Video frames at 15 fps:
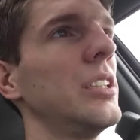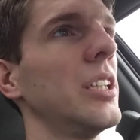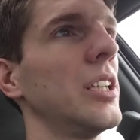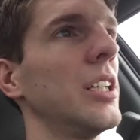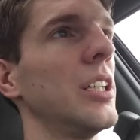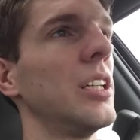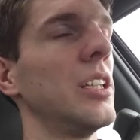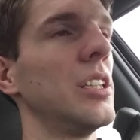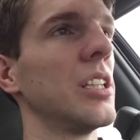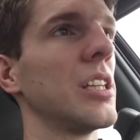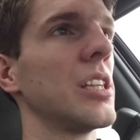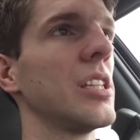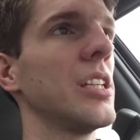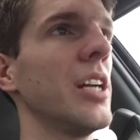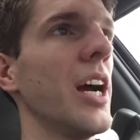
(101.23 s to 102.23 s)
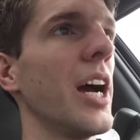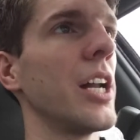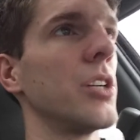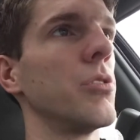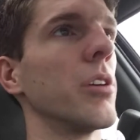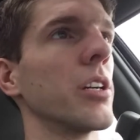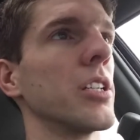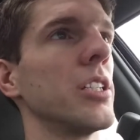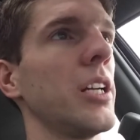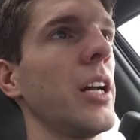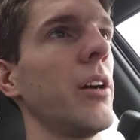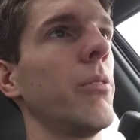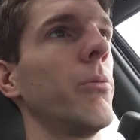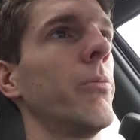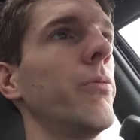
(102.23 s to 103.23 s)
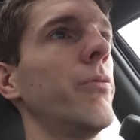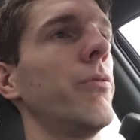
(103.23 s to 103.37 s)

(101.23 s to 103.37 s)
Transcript: the theatrics that I've